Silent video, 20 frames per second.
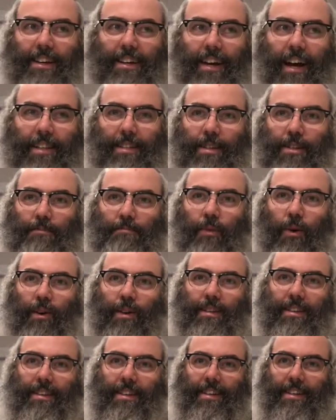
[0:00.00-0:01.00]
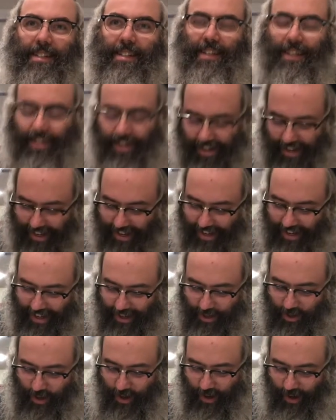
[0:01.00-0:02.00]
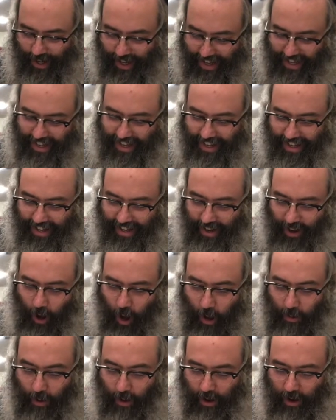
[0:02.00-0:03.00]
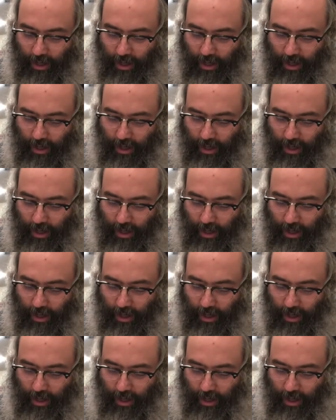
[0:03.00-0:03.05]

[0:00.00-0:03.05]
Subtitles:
at this point in the story. And